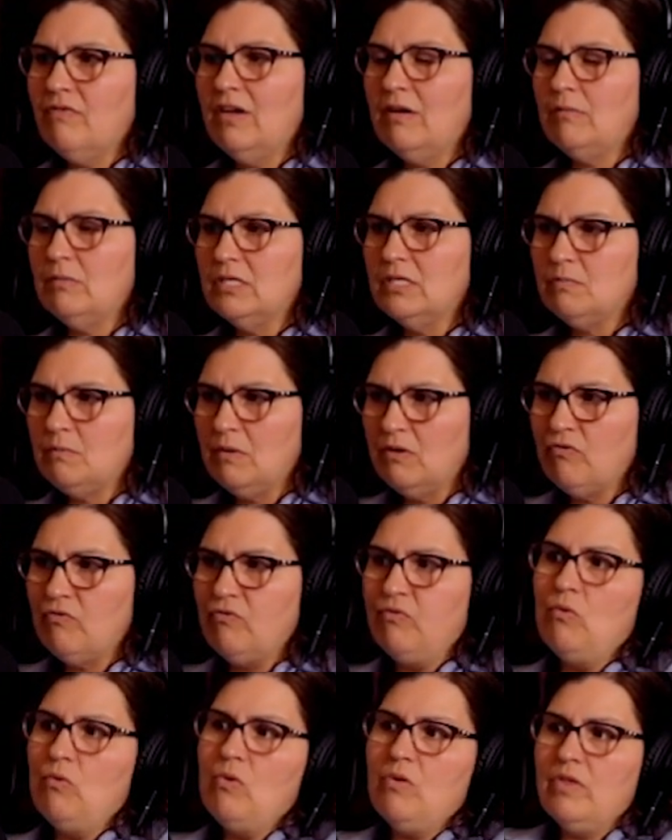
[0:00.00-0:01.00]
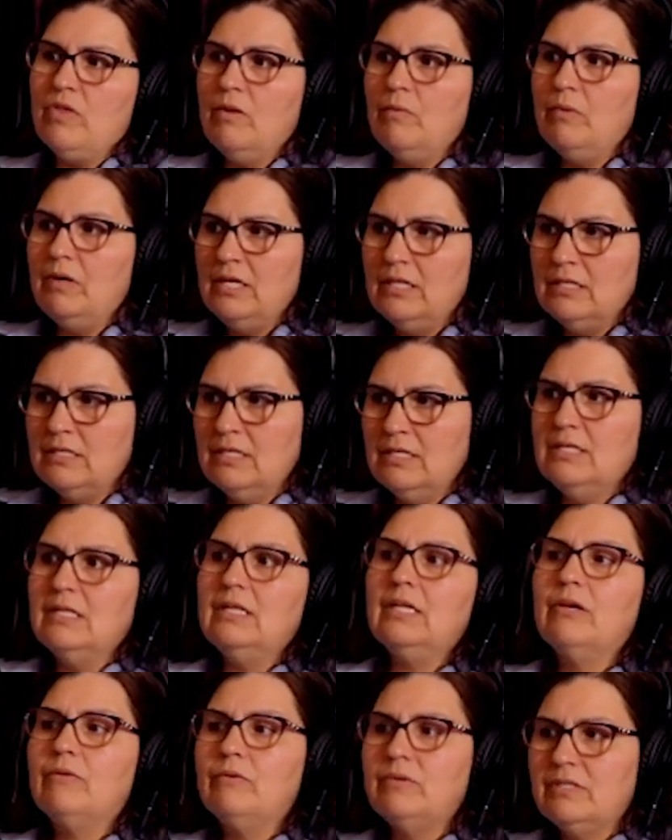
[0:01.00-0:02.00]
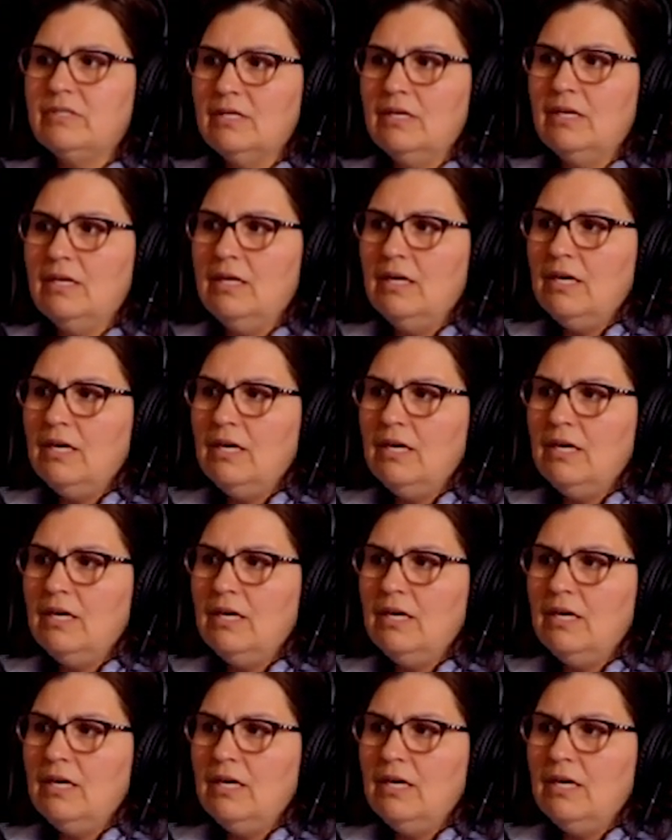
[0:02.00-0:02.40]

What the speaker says: families before they went into delinquency.